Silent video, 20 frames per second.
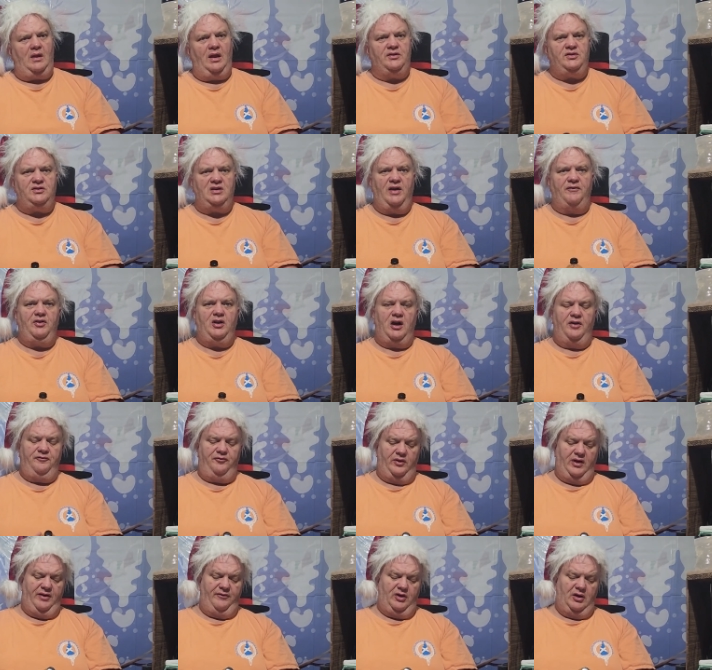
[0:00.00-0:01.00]
A seven on
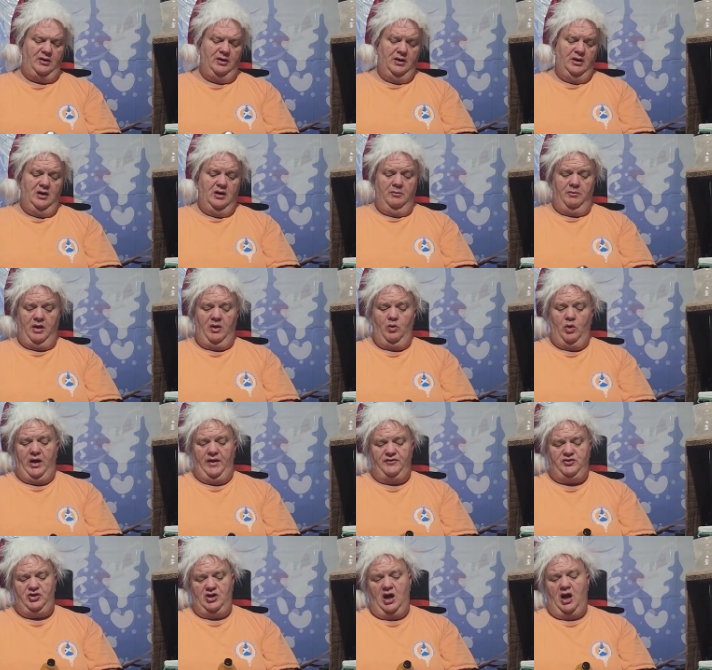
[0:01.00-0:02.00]
flavor. My
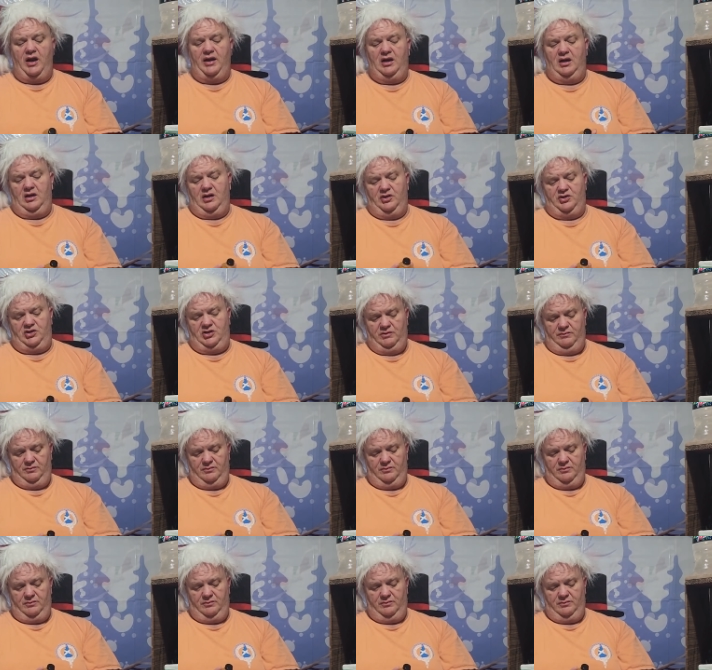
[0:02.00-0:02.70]
wife's yawning because